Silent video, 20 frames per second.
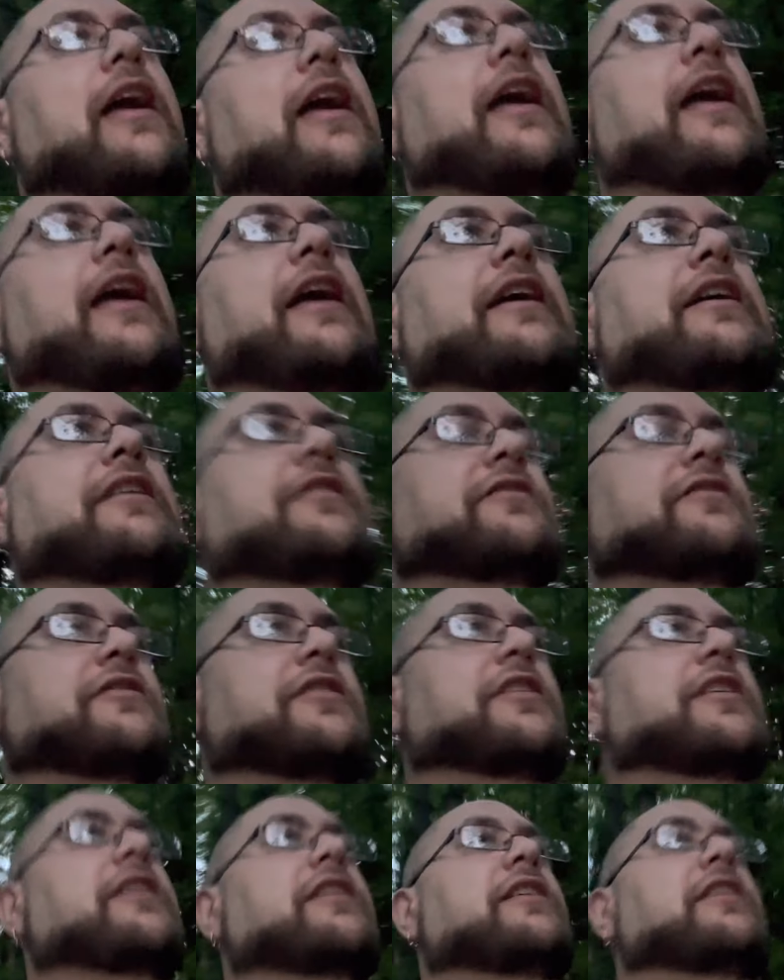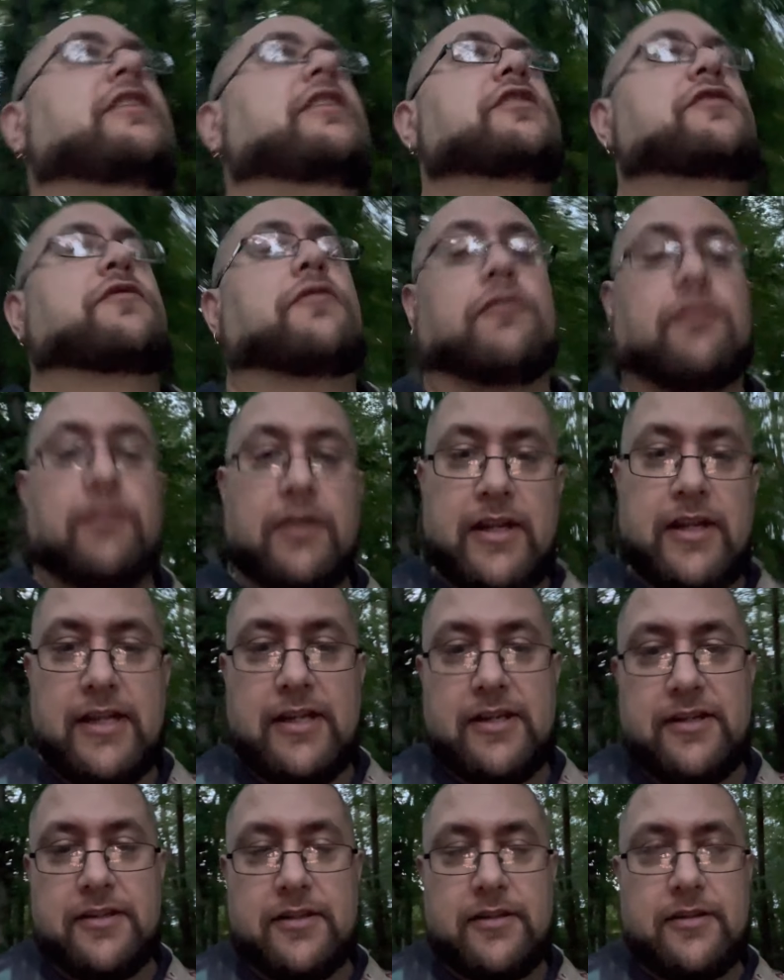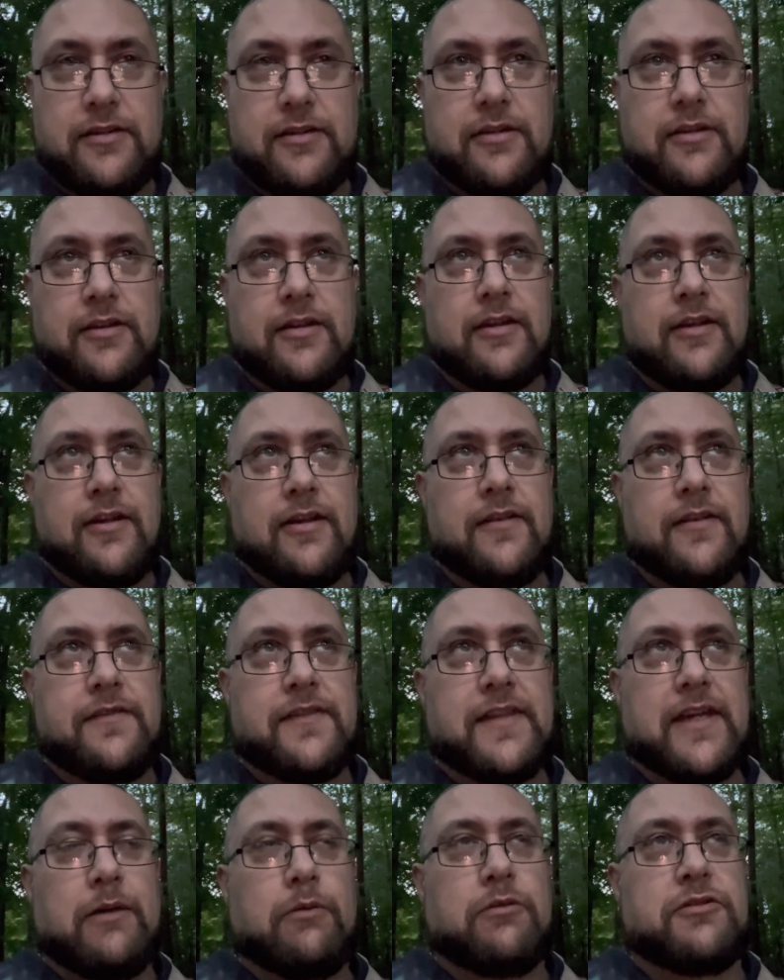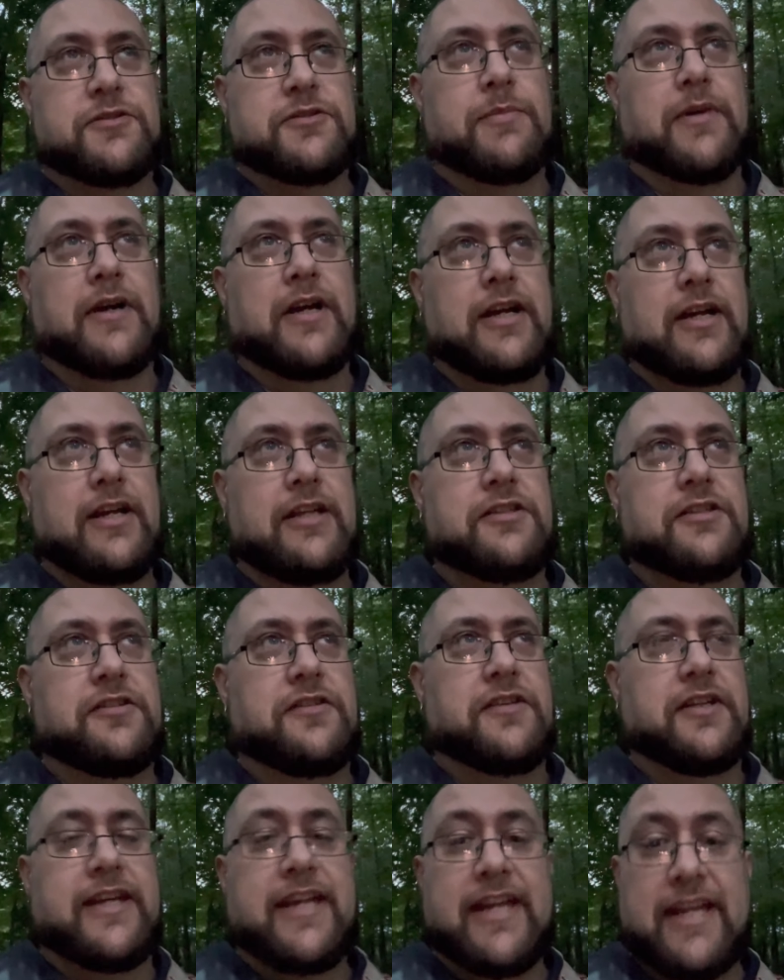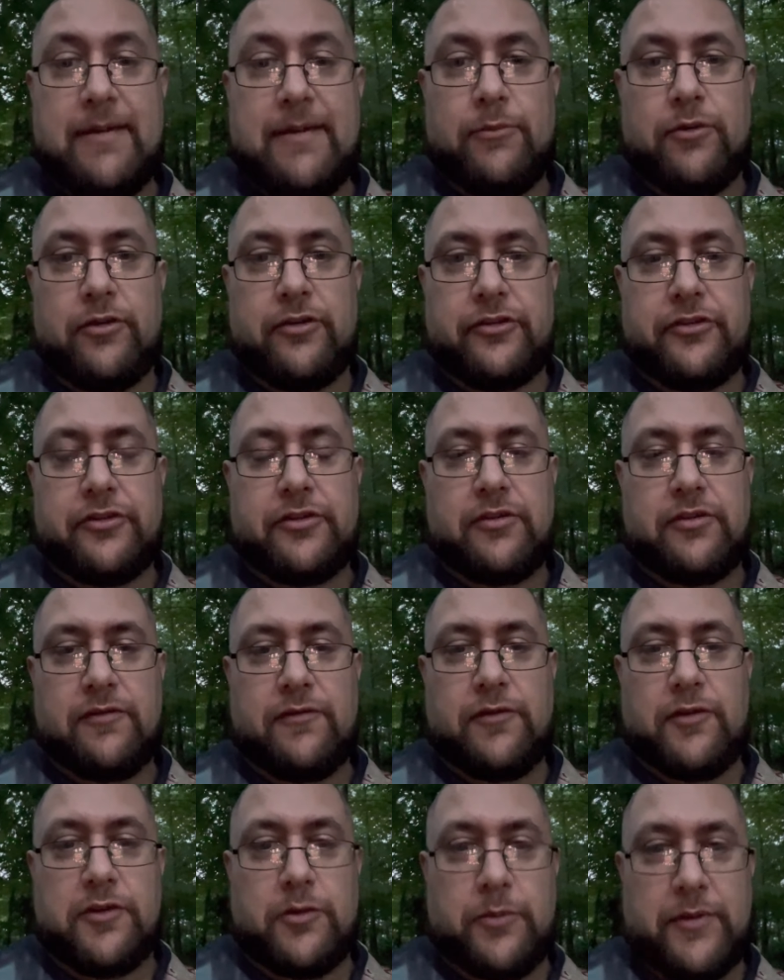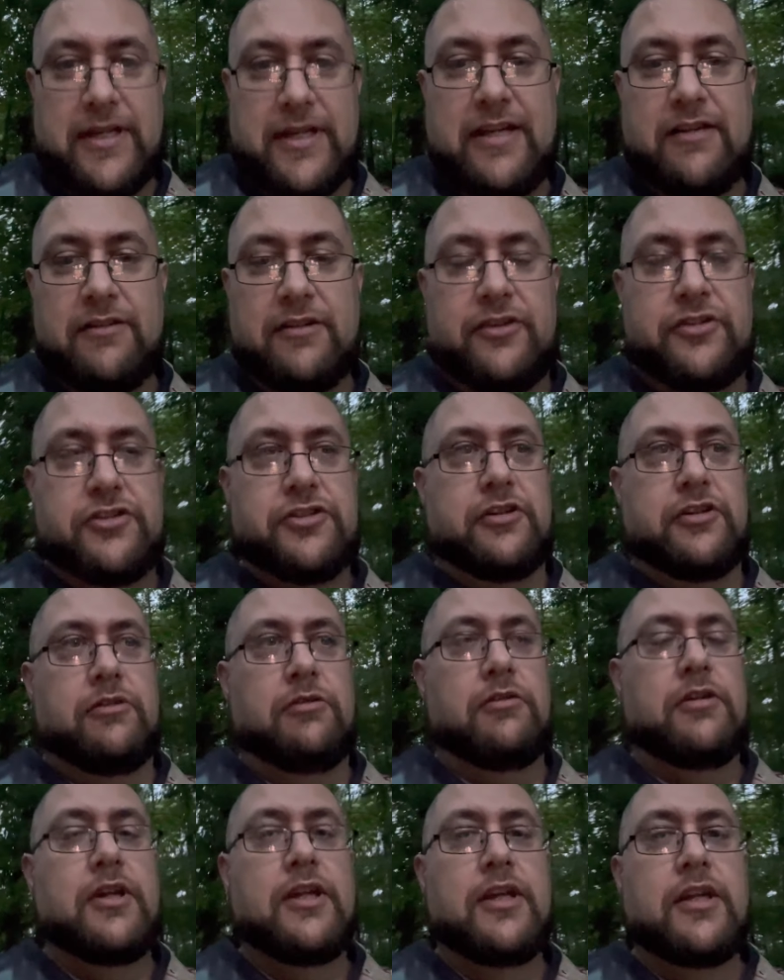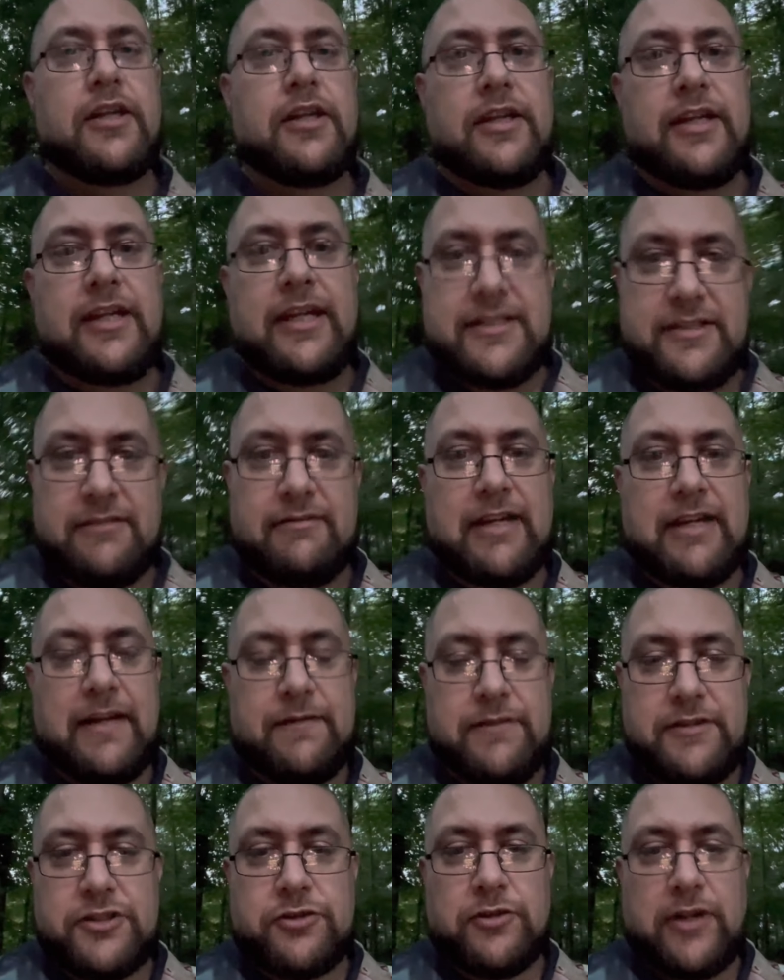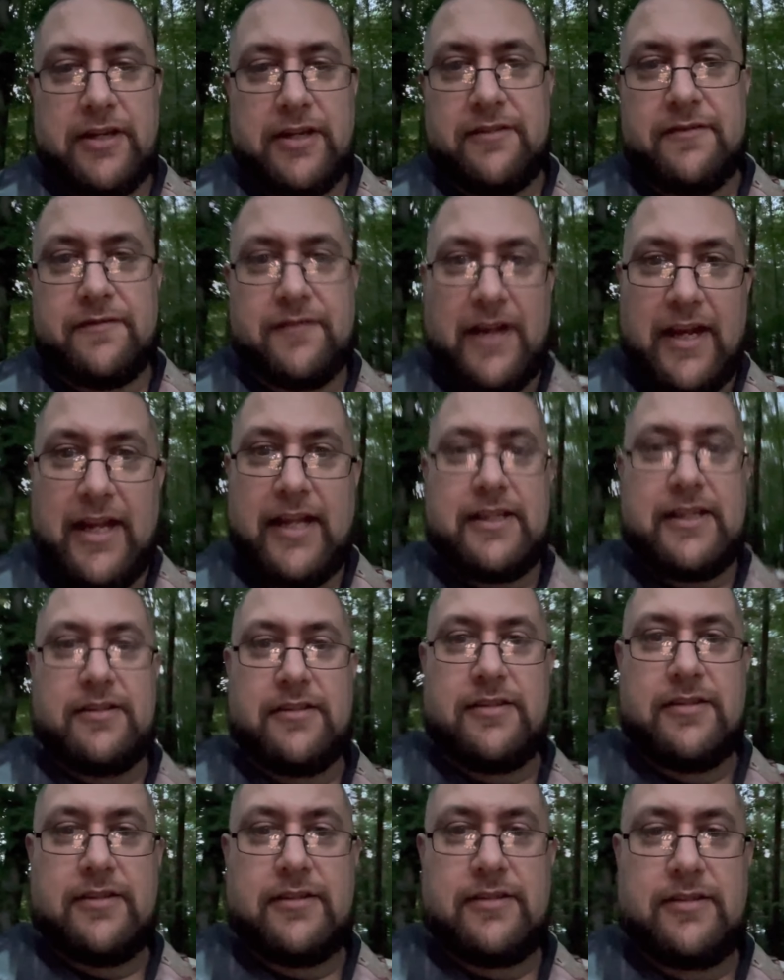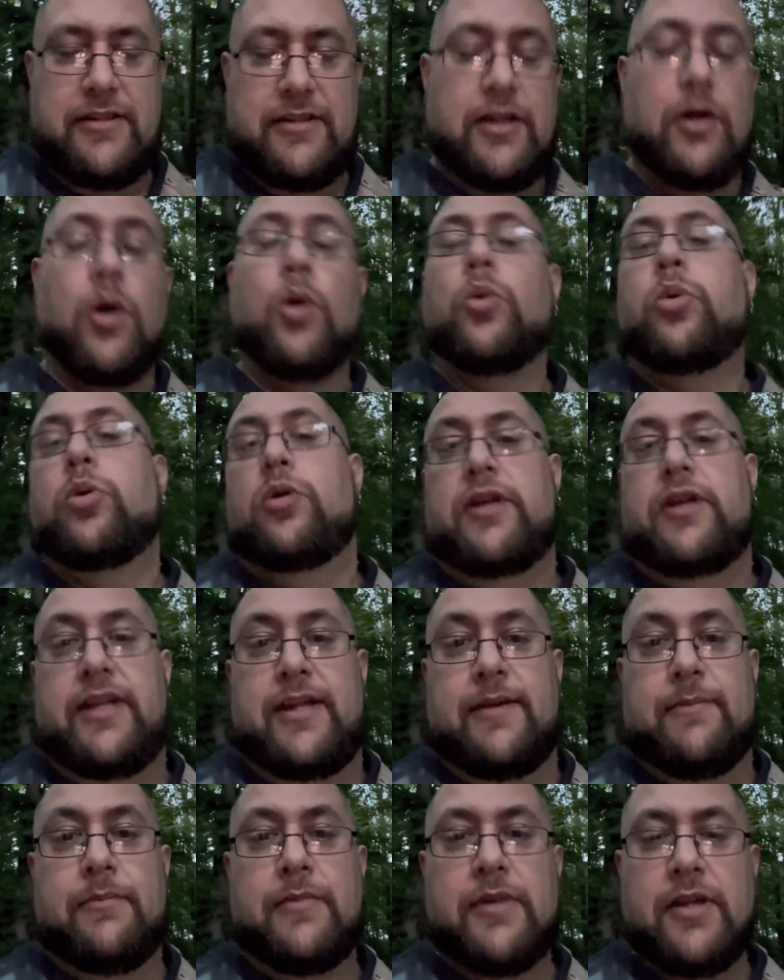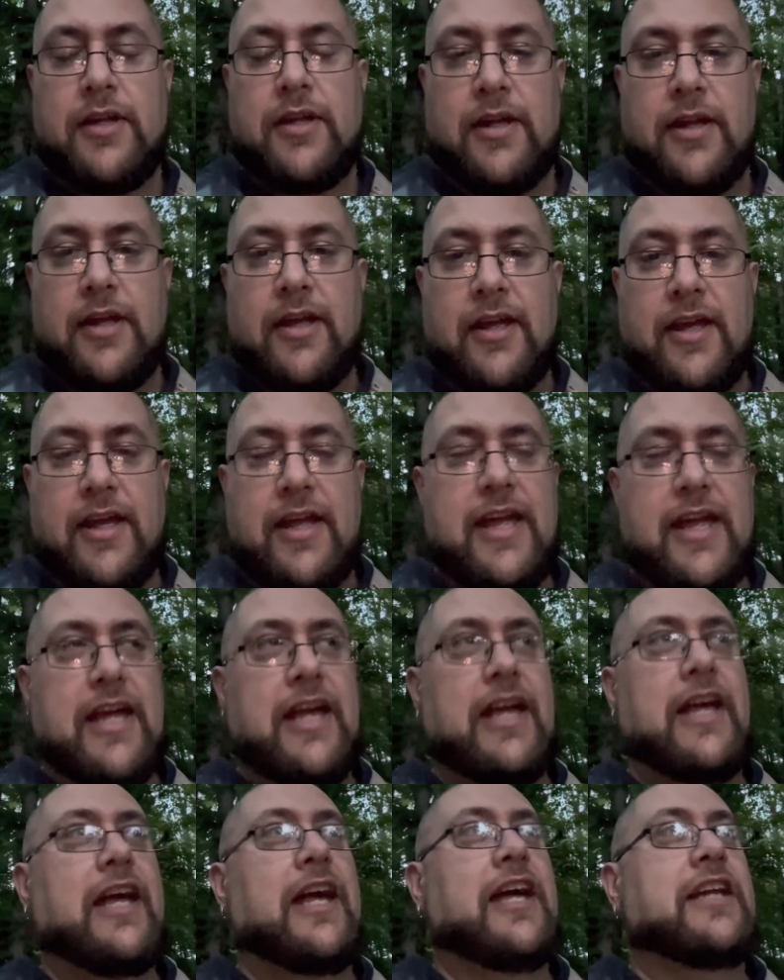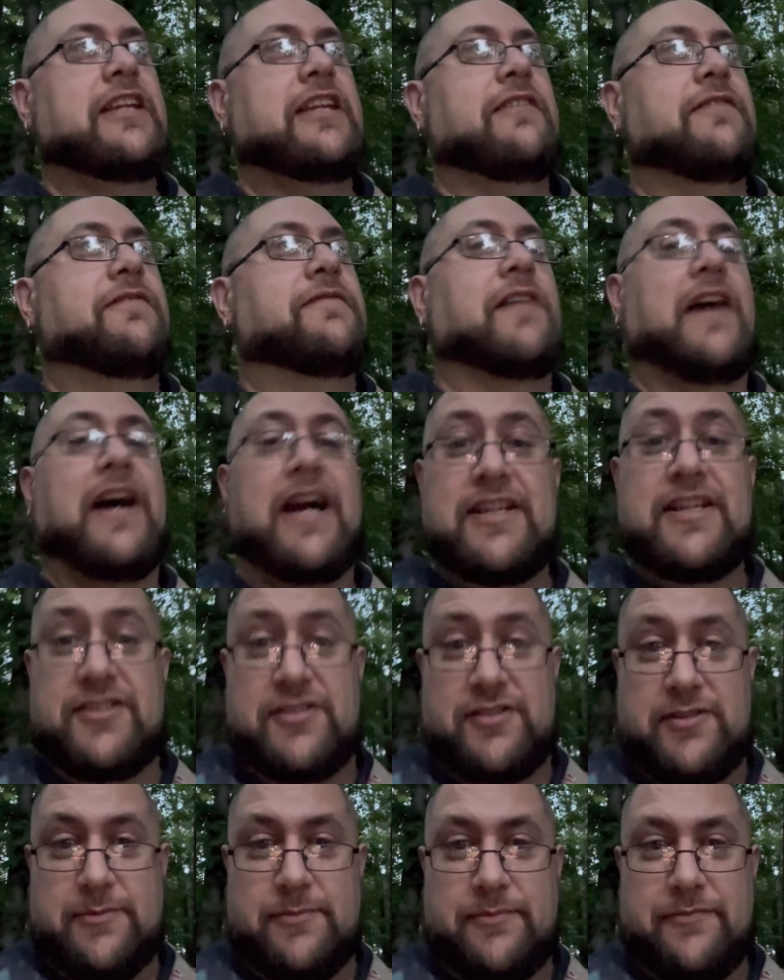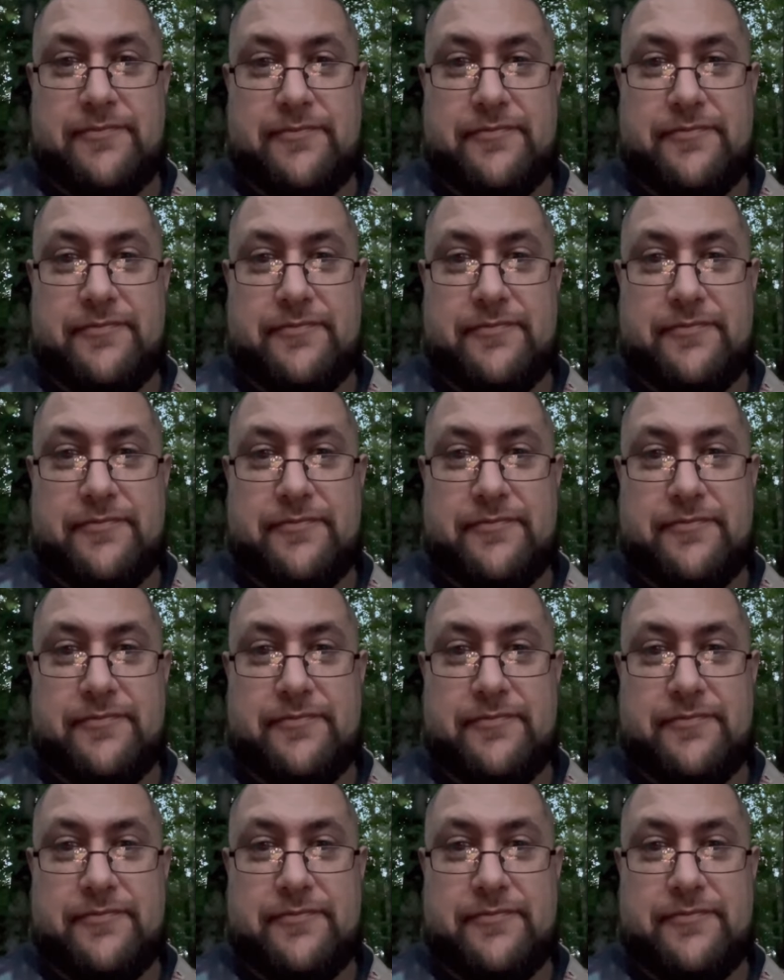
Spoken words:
and his friend that was behind the cameras for the reality show, he's alive. He's trying to find, him, and he finds him,